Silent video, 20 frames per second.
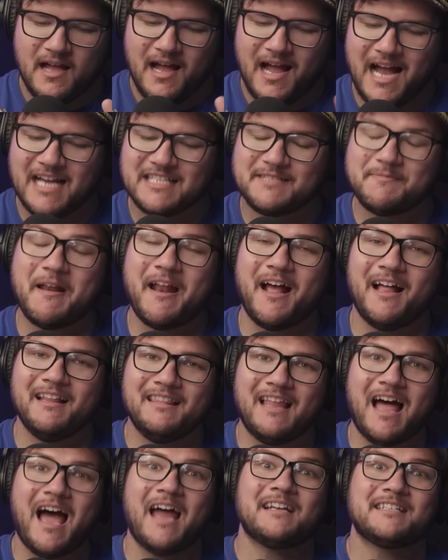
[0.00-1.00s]
I spend a
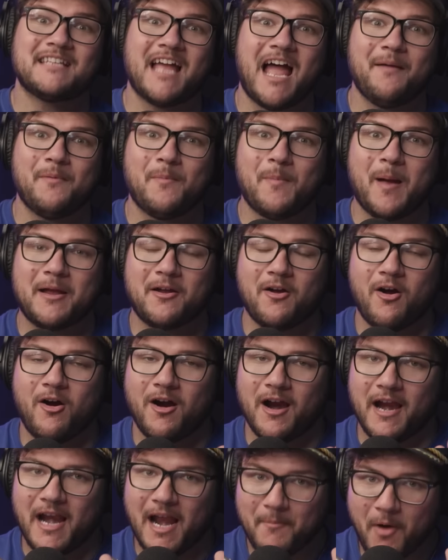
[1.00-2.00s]
lot of time in my
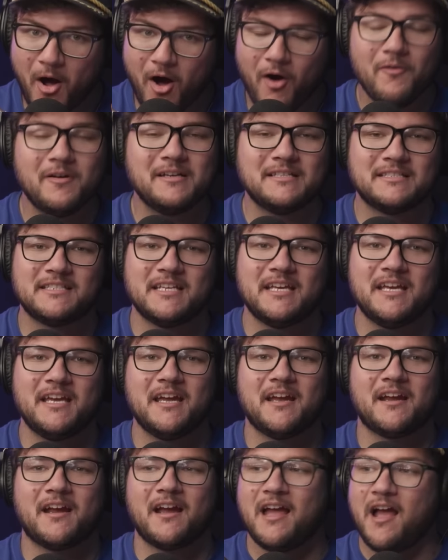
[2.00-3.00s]
car and I'm always
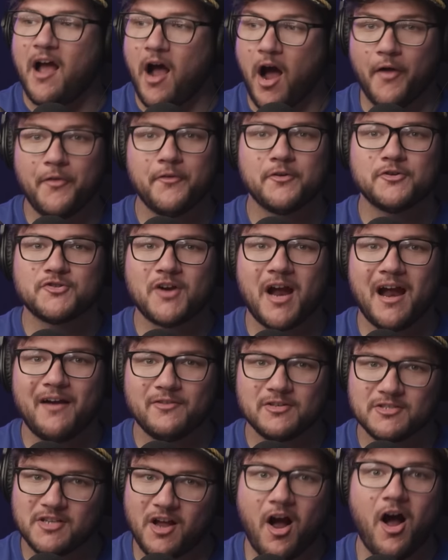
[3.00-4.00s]
seeing other
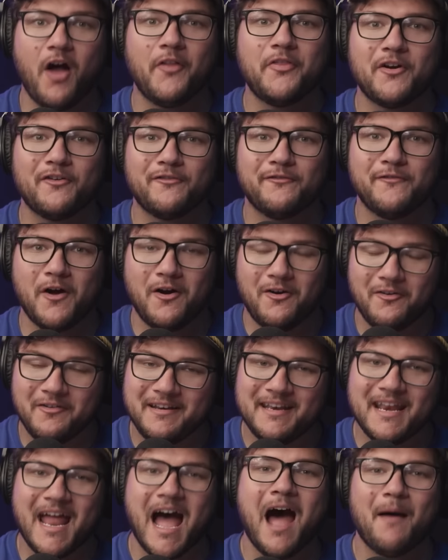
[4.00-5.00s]
drivers on their
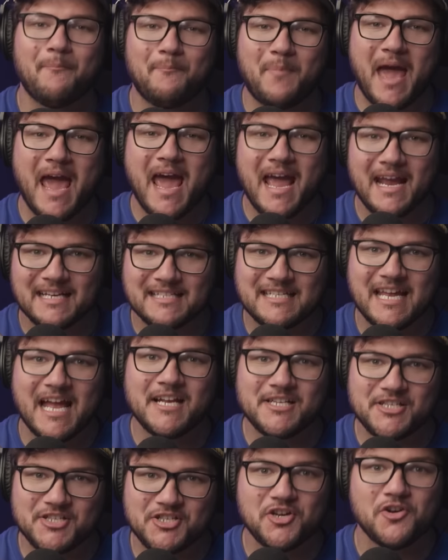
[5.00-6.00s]
phone not paying
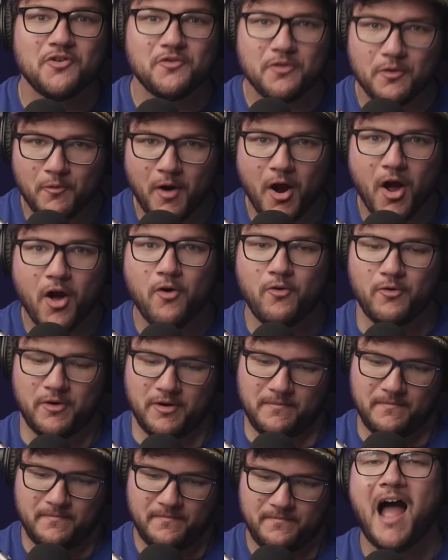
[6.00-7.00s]
attention to the
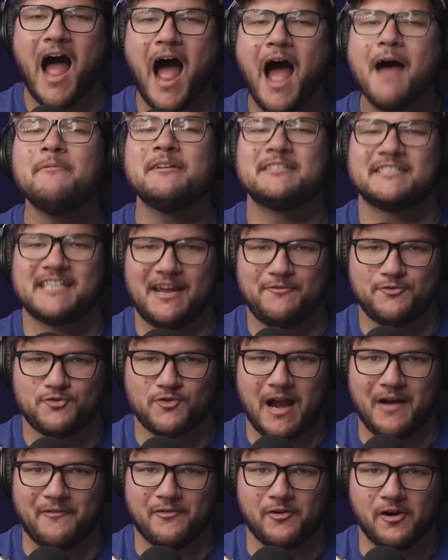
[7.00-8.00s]
road. I'm a safe
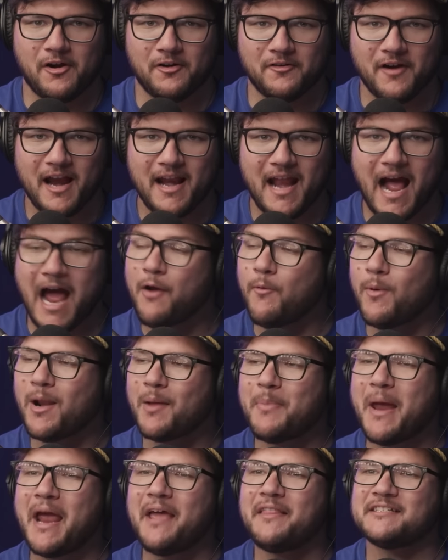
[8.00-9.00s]
driver, all right? I don't want
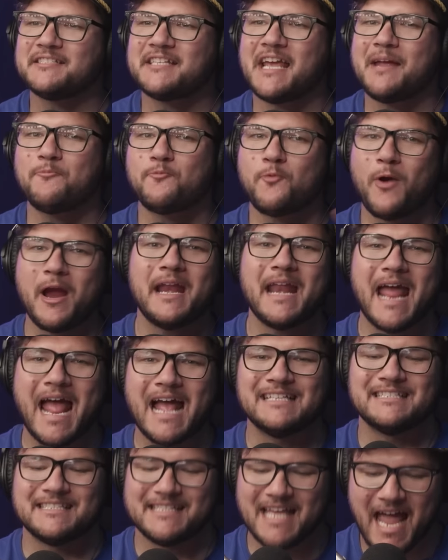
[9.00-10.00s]
to pay the same rate
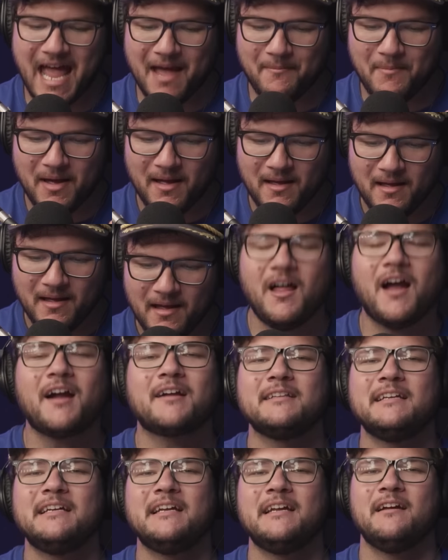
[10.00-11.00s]
as them.
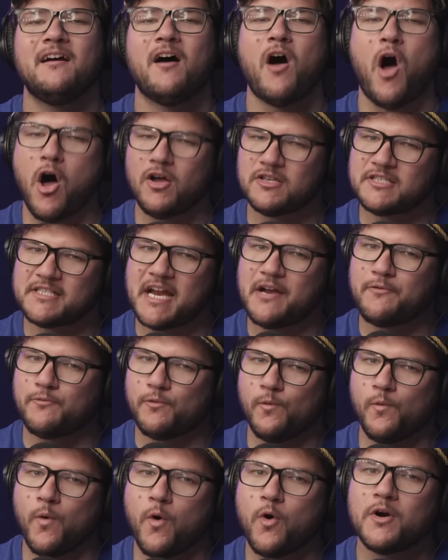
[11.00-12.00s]
Luckily, Allstate
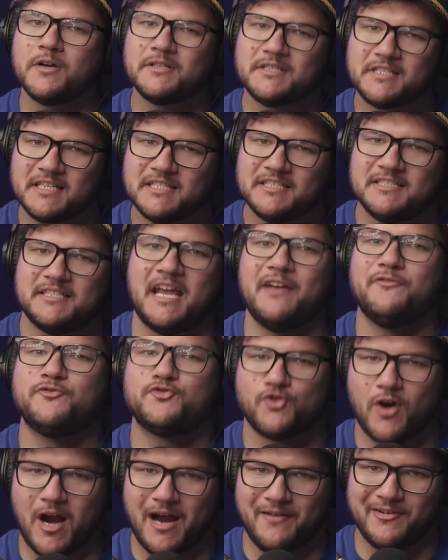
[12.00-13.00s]
rewards safe
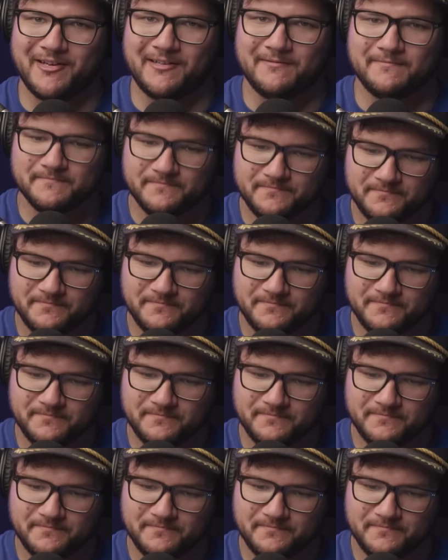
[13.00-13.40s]
driving.